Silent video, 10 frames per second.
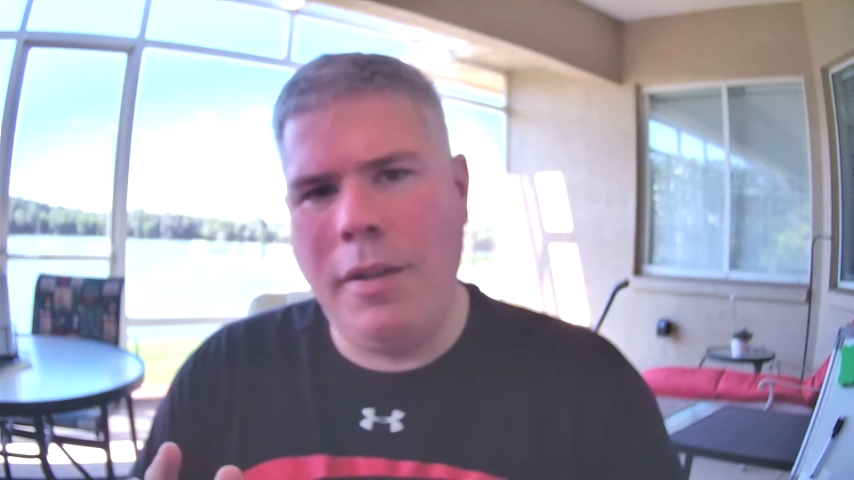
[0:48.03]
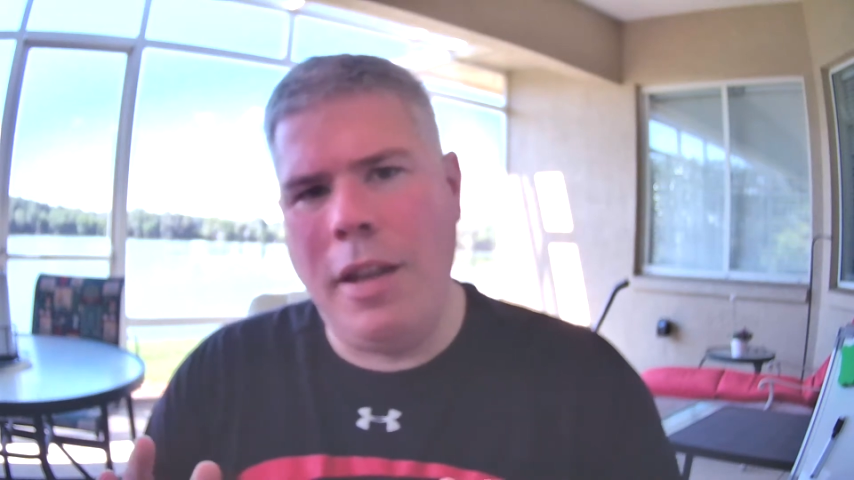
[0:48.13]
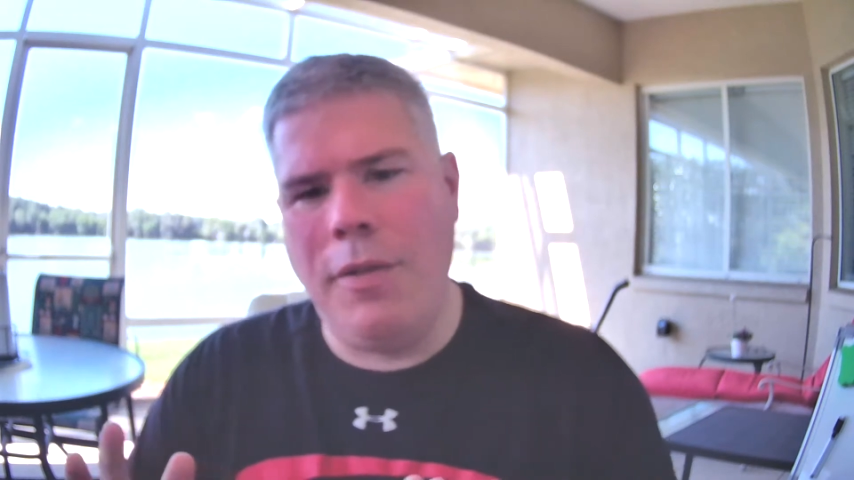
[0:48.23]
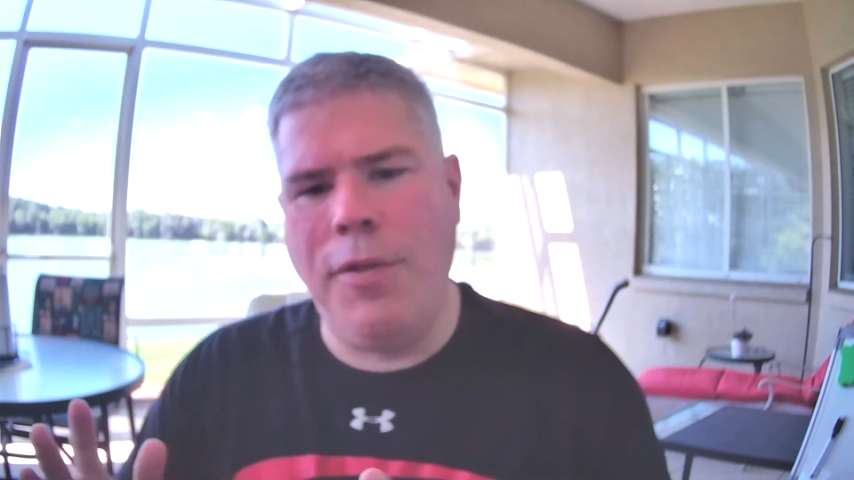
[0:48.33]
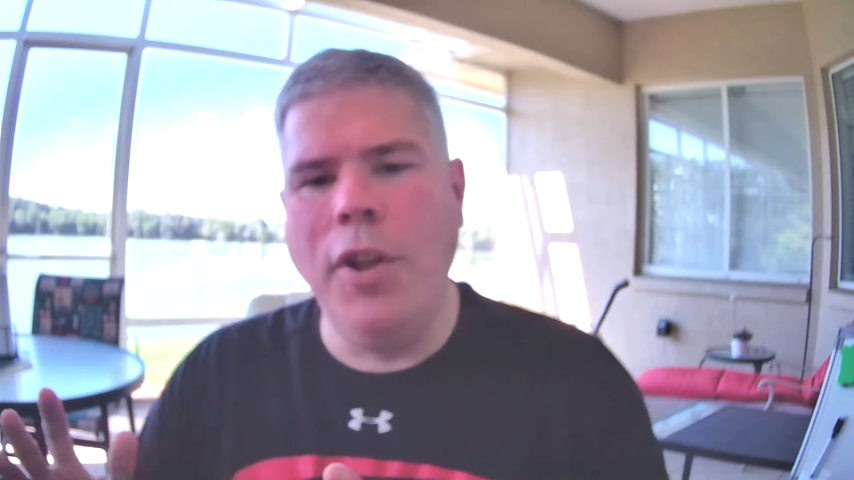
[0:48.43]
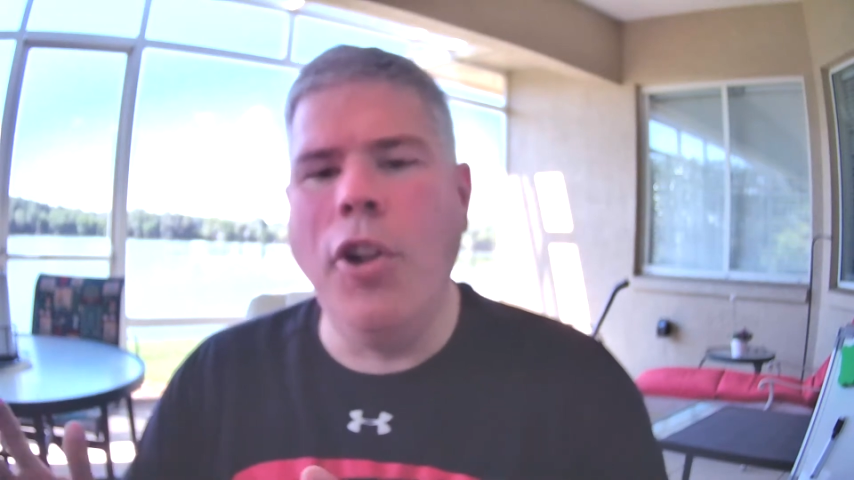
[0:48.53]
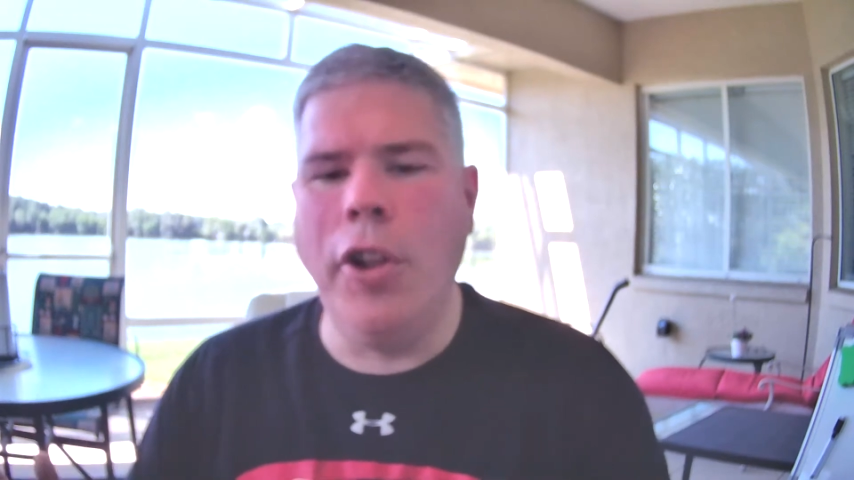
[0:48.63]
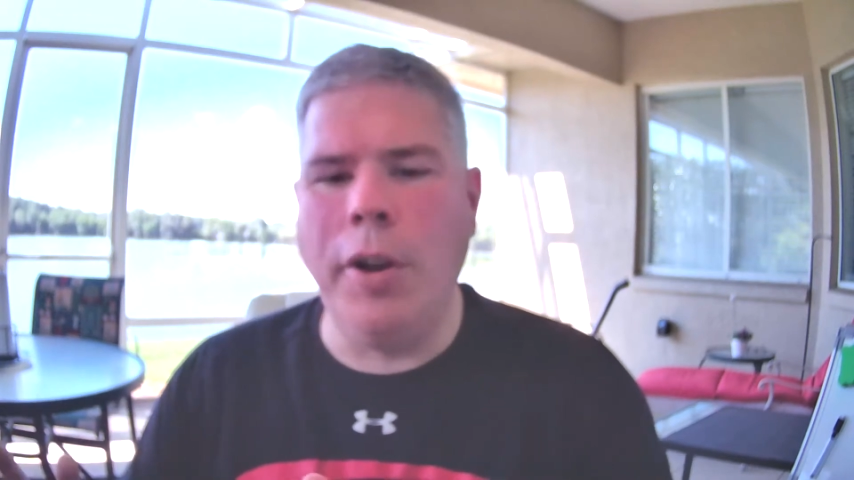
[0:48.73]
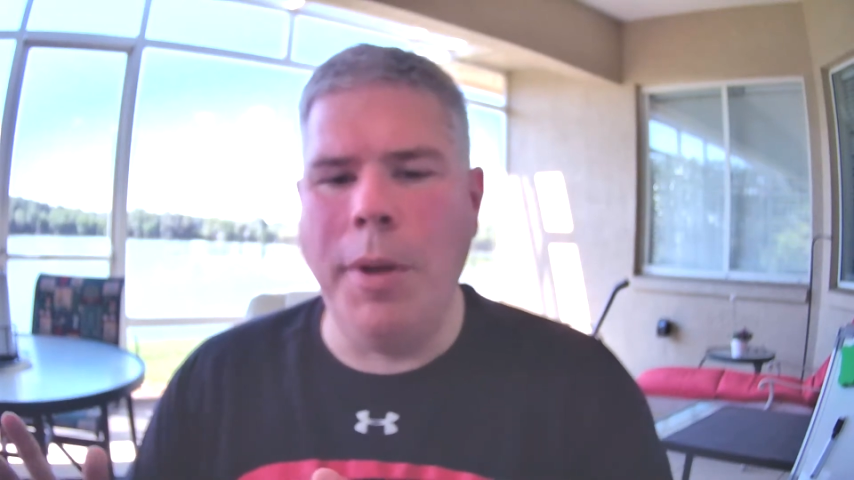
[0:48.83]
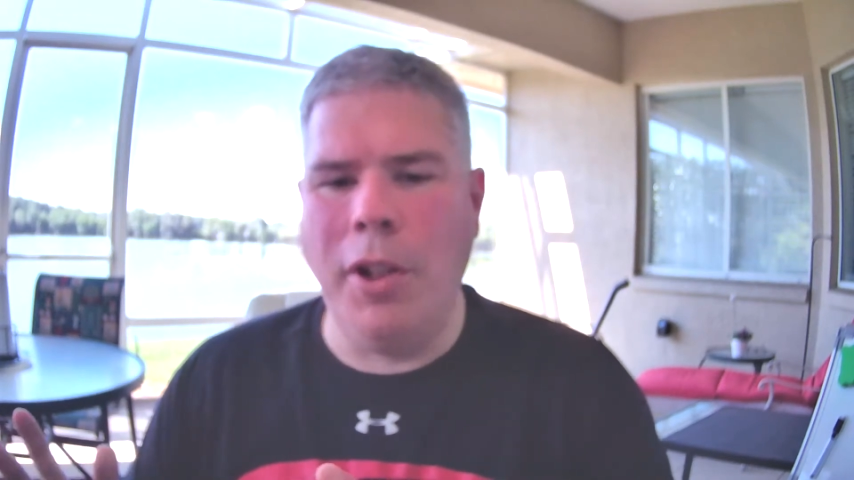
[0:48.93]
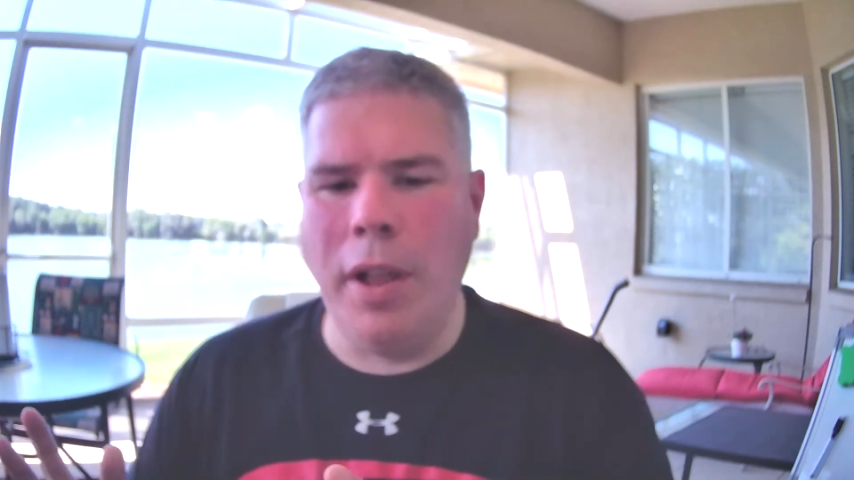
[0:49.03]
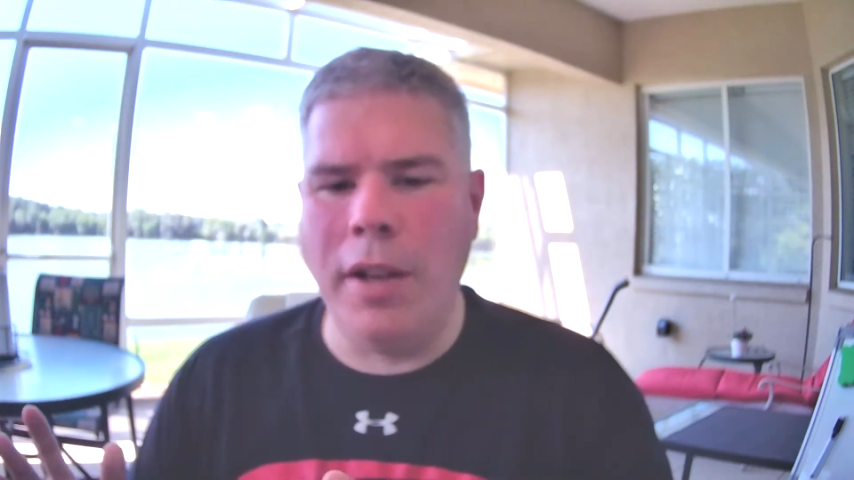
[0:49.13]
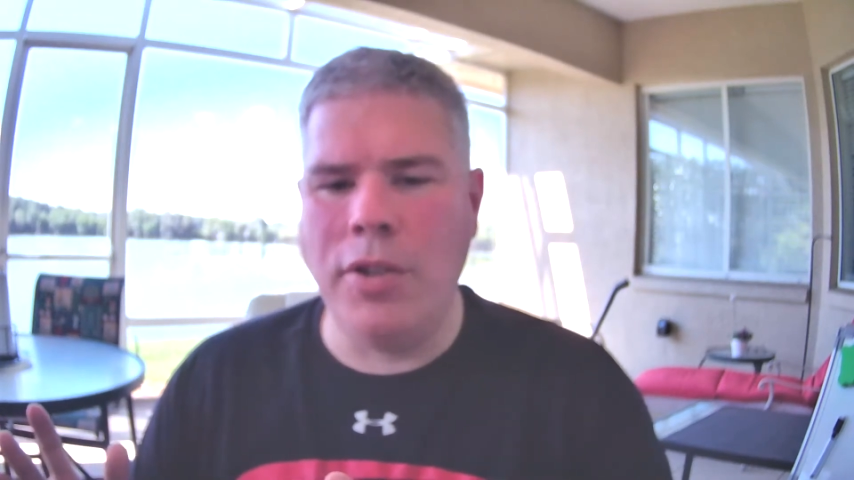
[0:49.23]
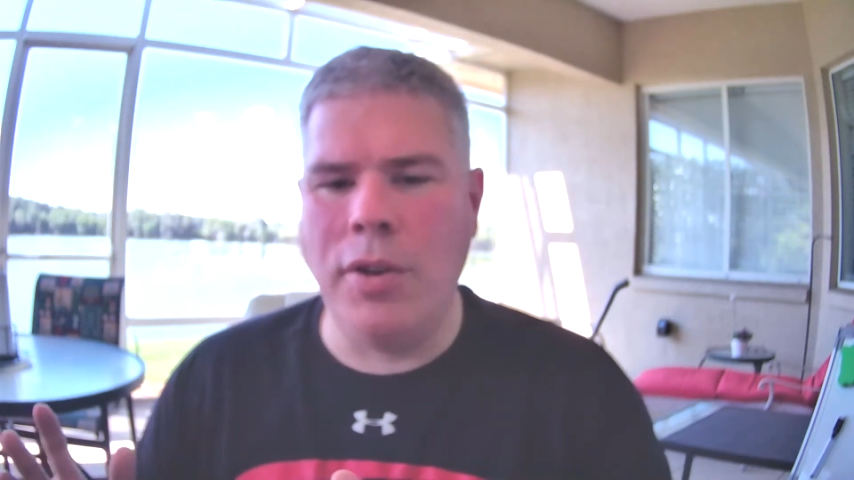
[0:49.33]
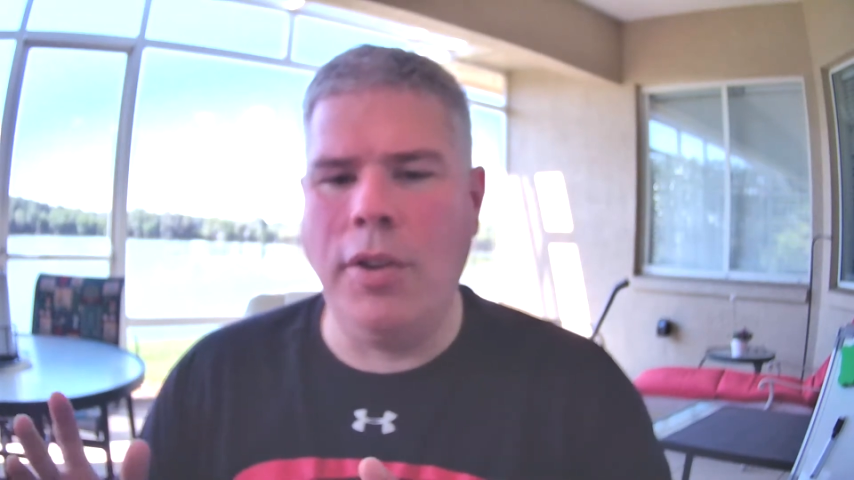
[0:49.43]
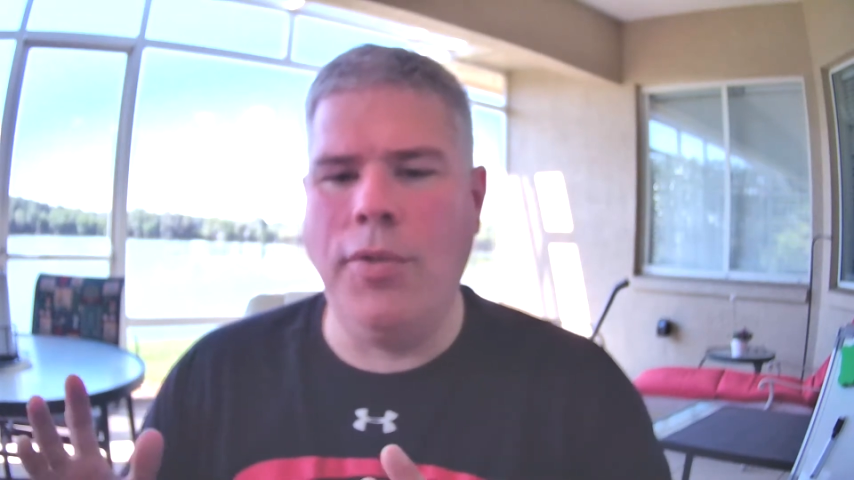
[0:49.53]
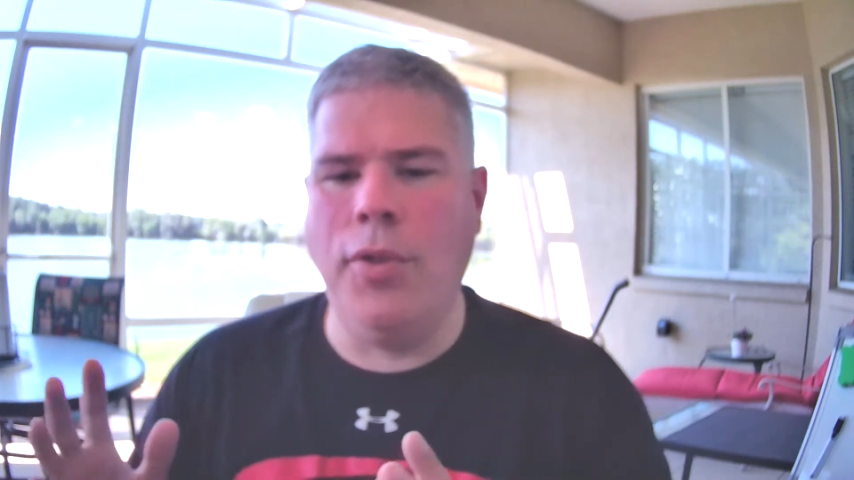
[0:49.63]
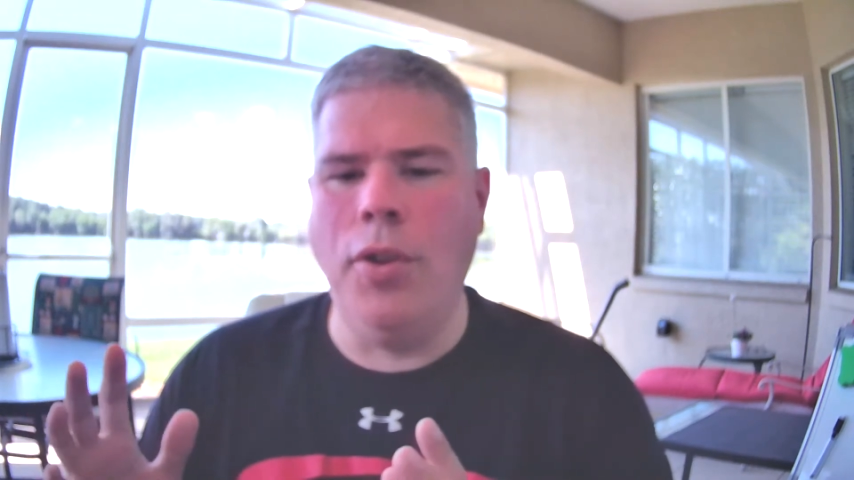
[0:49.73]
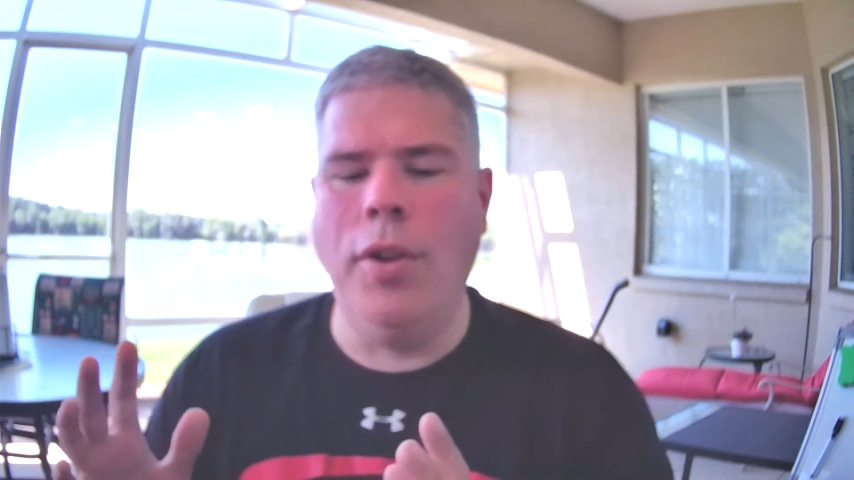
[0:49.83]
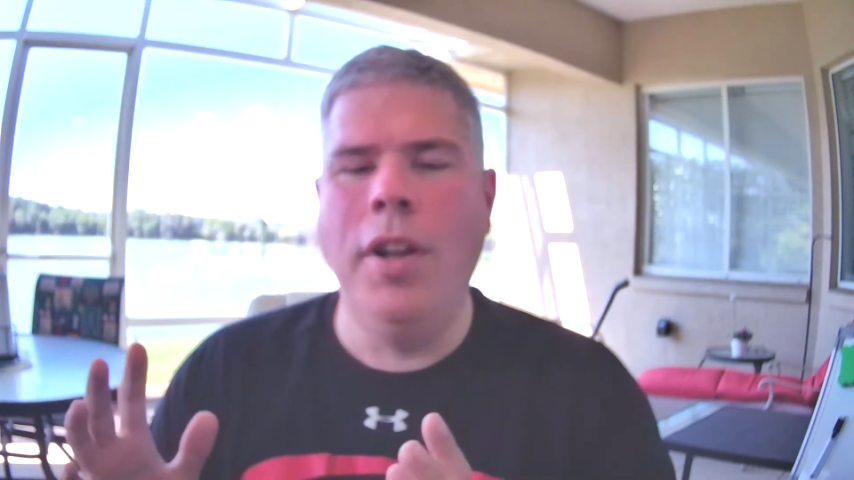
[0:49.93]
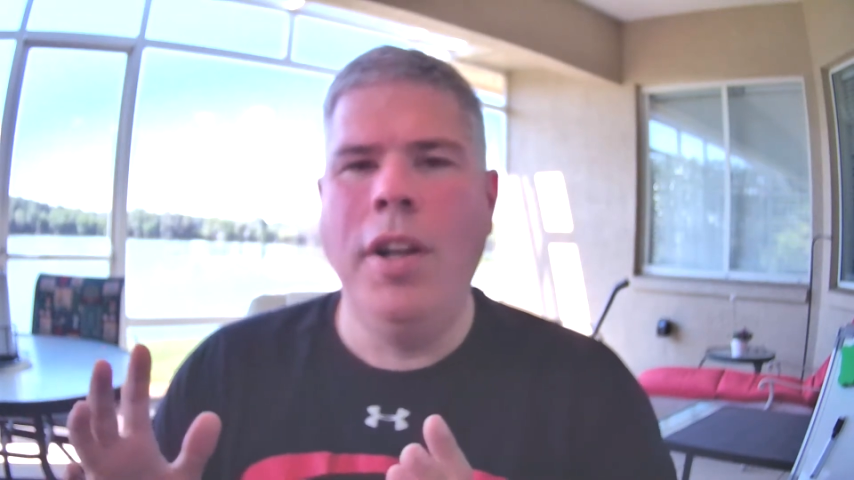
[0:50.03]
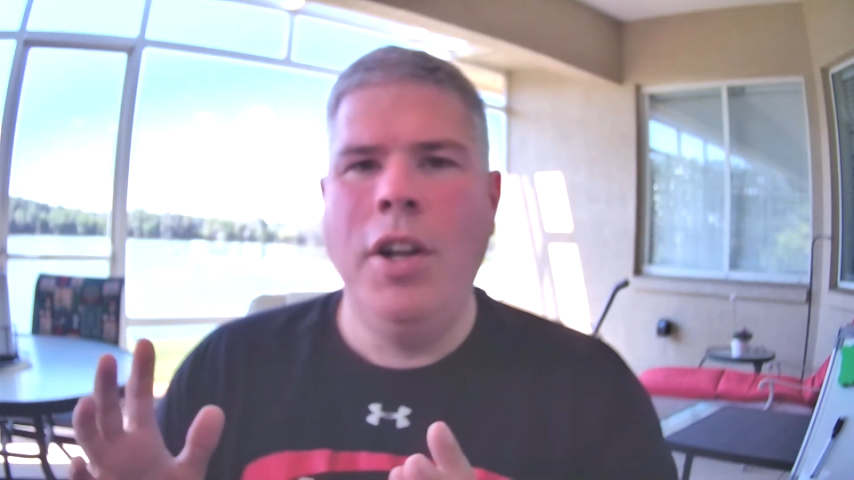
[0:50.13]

they can feel a little bit less stressful